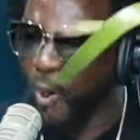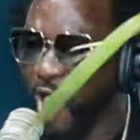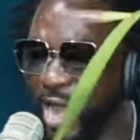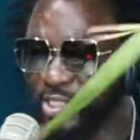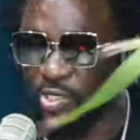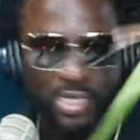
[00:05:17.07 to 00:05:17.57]

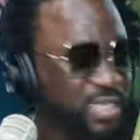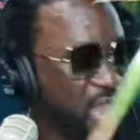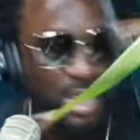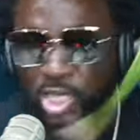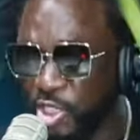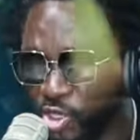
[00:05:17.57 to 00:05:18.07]
What?
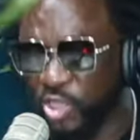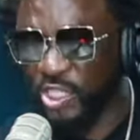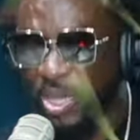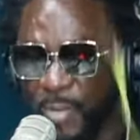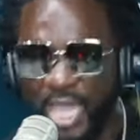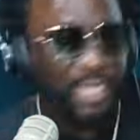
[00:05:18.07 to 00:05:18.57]
You
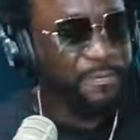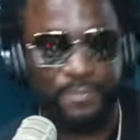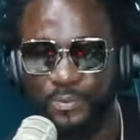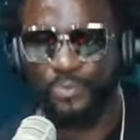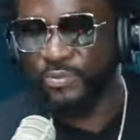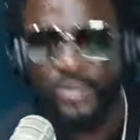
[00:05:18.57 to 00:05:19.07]
see me?
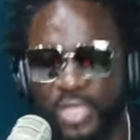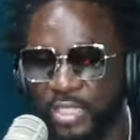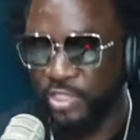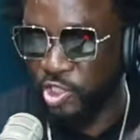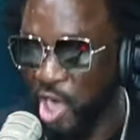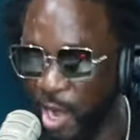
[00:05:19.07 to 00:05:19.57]

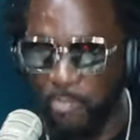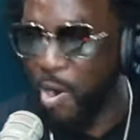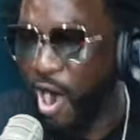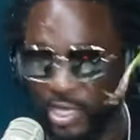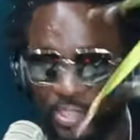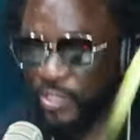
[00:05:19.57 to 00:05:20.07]
Jab
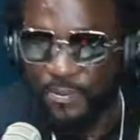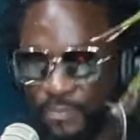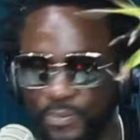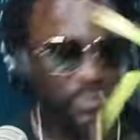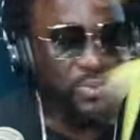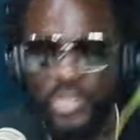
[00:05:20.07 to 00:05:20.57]
boss.
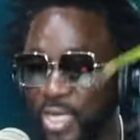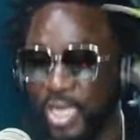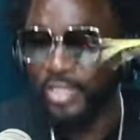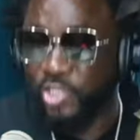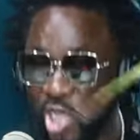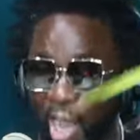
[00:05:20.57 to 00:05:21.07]

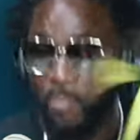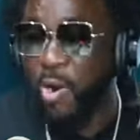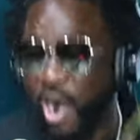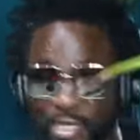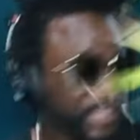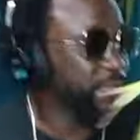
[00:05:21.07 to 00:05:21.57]
Jab
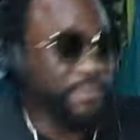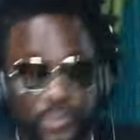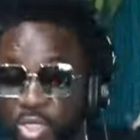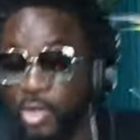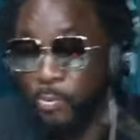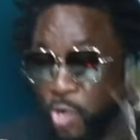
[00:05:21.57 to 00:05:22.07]
boss.
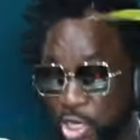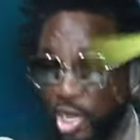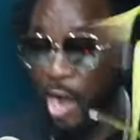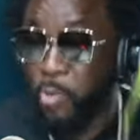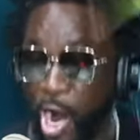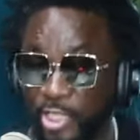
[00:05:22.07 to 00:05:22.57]
Break
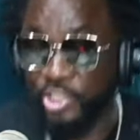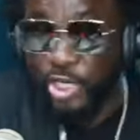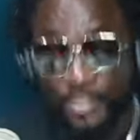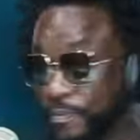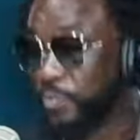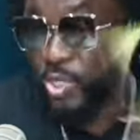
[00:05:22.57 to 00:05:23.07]
a branch.